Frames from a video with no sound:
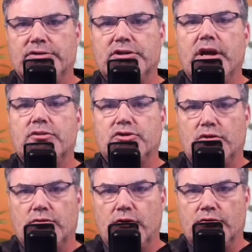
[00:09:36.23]
is
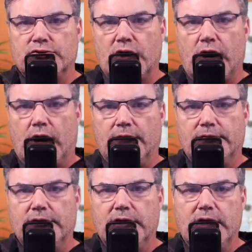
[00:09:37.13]
turn those
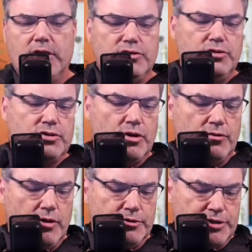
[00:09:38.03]
off. To
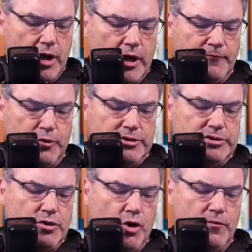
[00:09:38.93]
turn those off, we
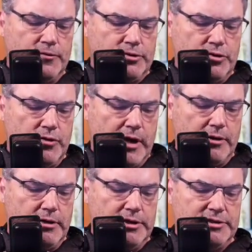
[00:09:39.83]
just go over to our